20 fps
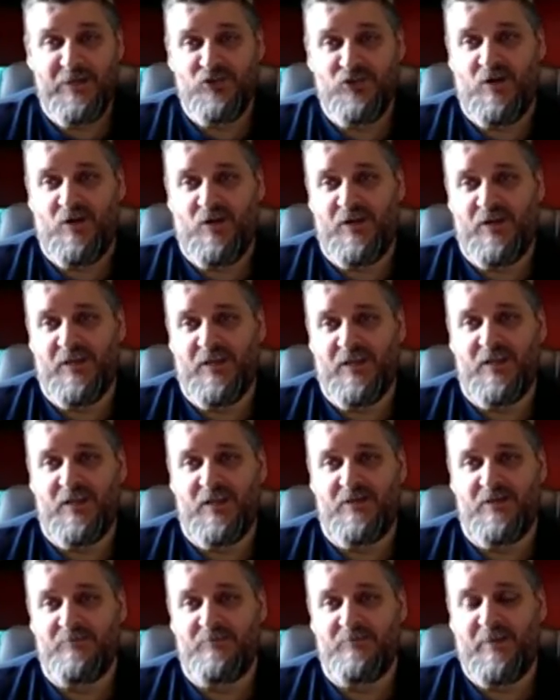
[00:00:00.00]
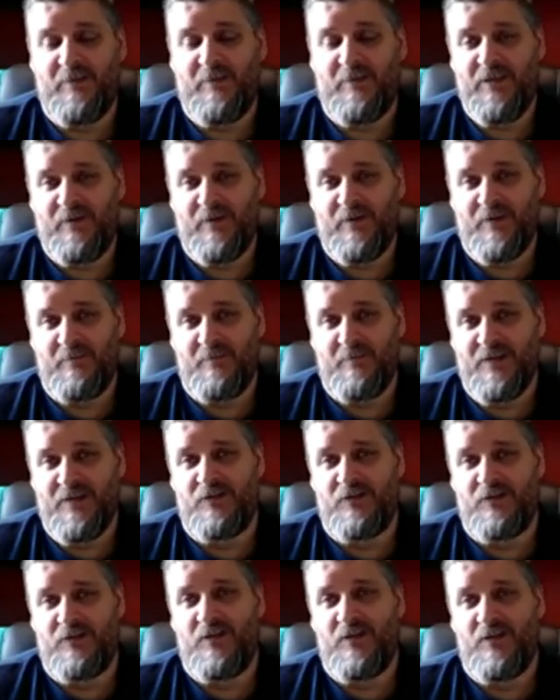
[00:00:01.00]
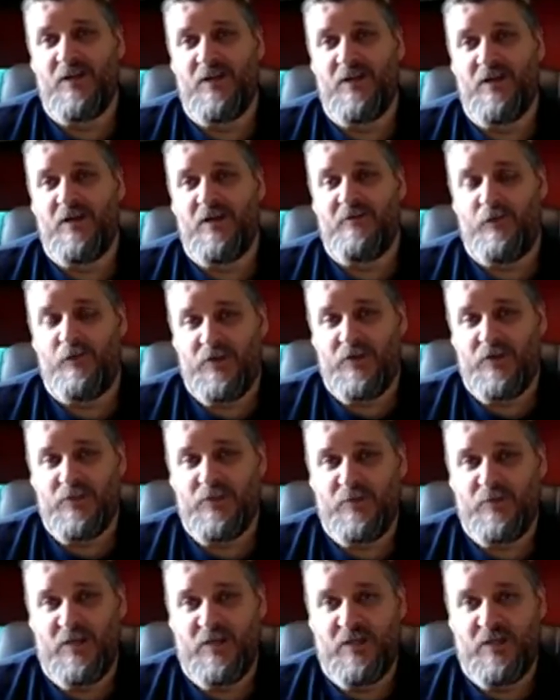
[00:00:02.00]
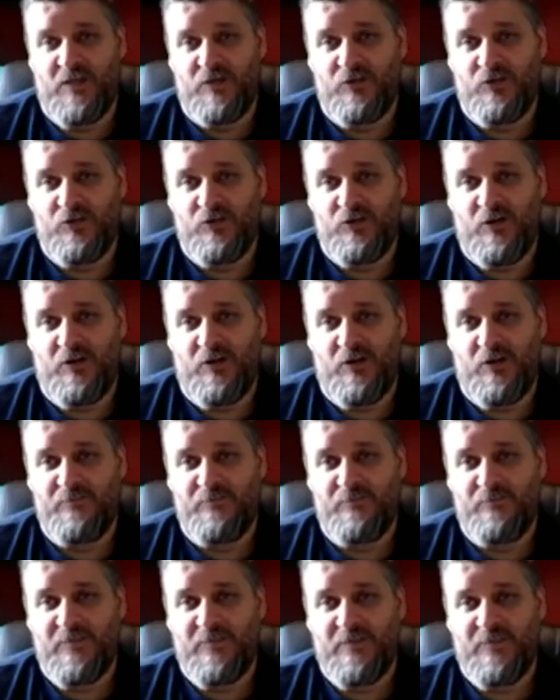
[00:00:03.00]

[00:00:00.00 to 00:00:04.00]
be drawn again by the randomizer for this particular drawing.